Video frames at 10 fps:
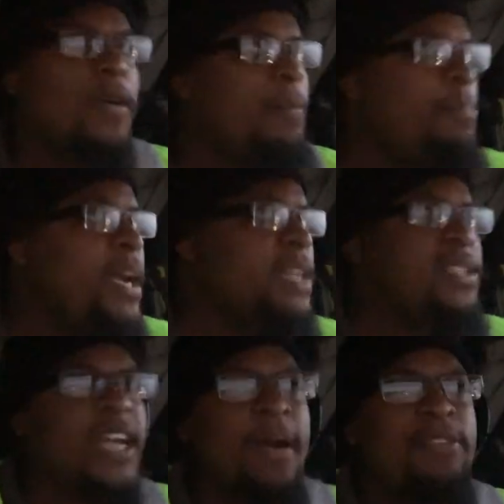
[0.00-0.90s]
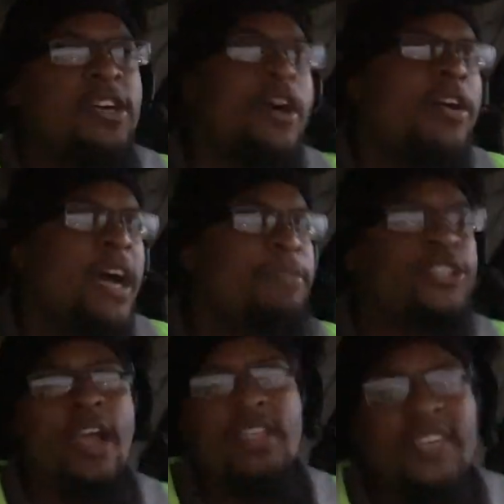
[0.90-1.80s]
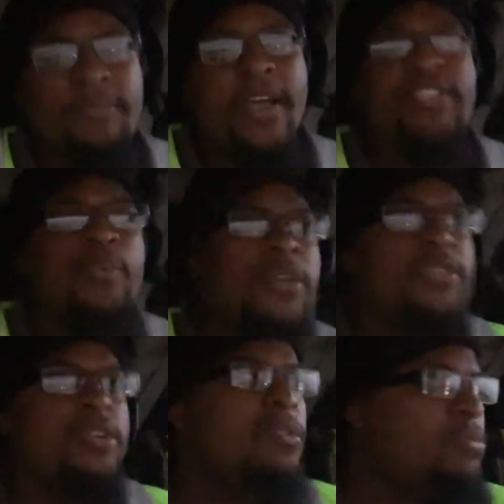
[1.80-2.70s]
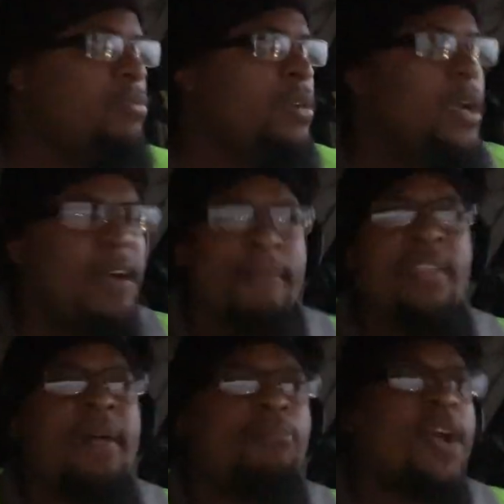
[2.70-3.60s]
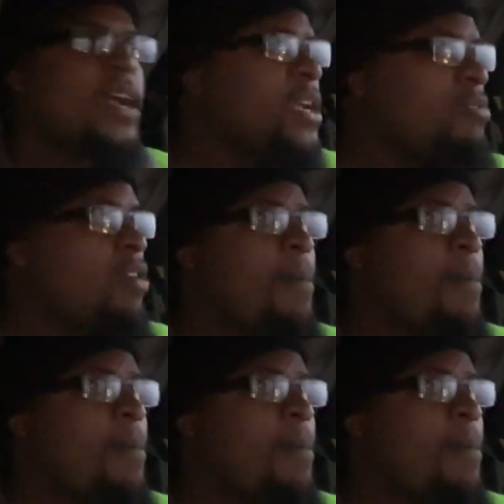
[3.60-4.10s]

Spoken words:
biggest thing I'm sharing this information with you. I'm not bragging nor I'm